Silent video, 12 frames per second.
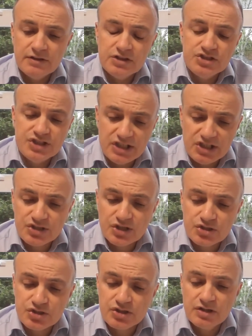
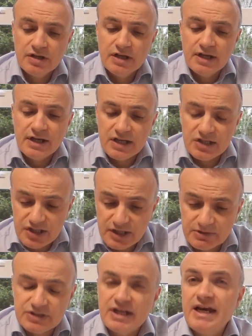Jesus is
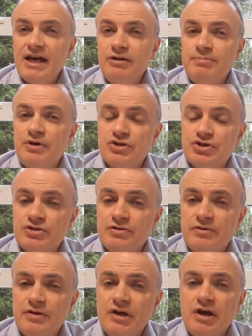able to help
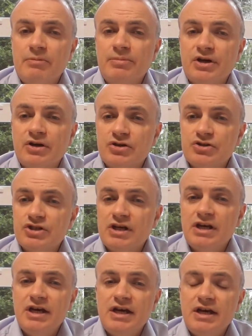us because
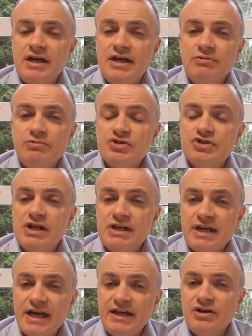he was
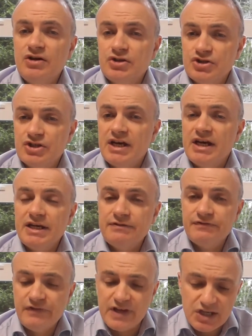like us. He
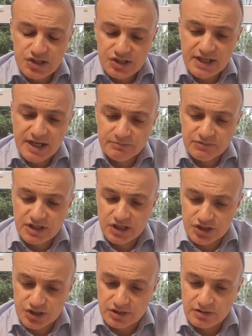faced
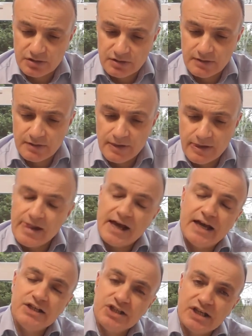temptation
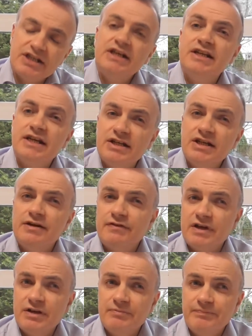and yet he didn't give
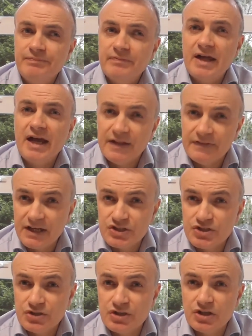in. And that
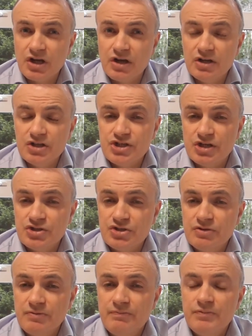should encourage
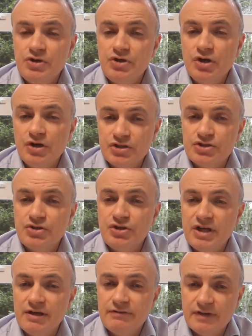us not to
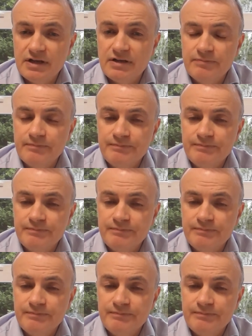give in.